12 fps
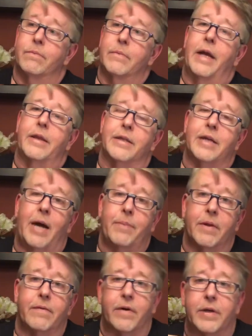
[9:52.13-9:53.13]
at the top of
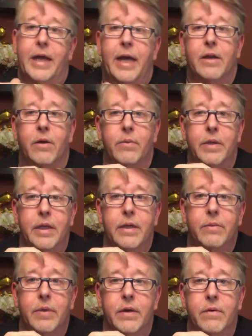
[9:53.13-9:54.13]
the volcano when it
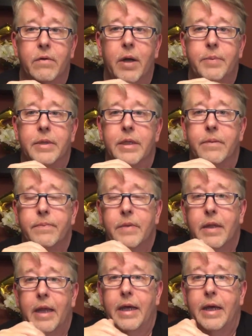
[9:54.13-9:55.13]
erupted.
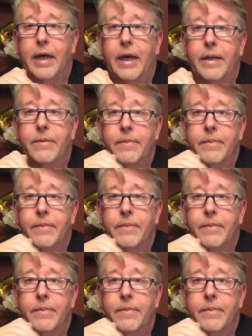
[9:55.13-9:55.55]
Thank God.